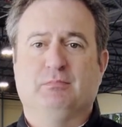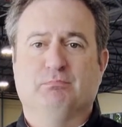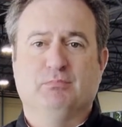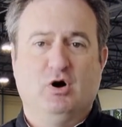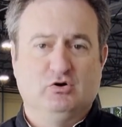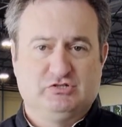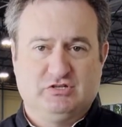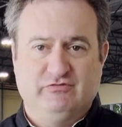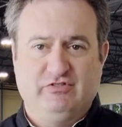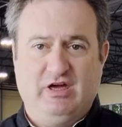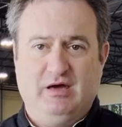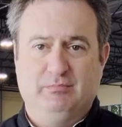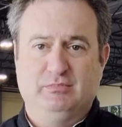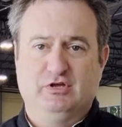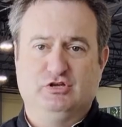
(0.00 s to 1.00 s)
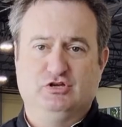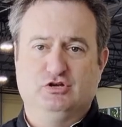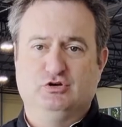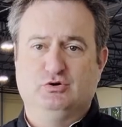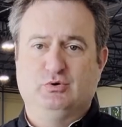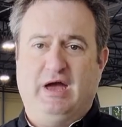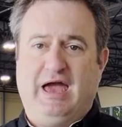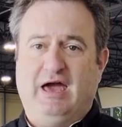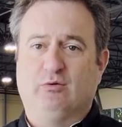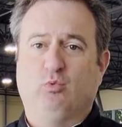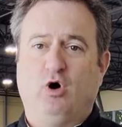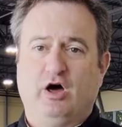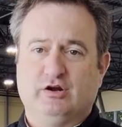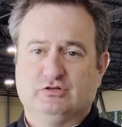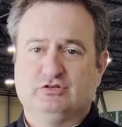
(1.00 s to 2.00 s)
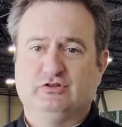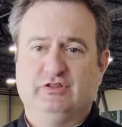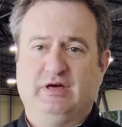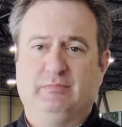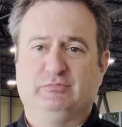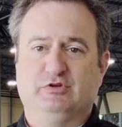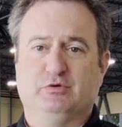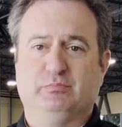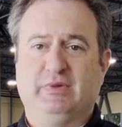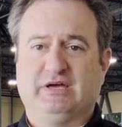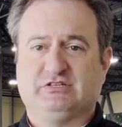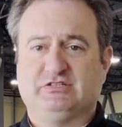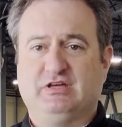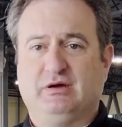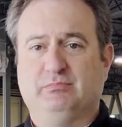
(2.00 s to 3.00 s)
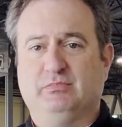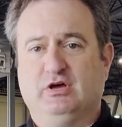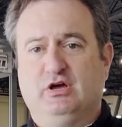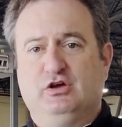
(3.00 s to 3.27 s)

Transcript: Most of them, you add water to them, you mix them,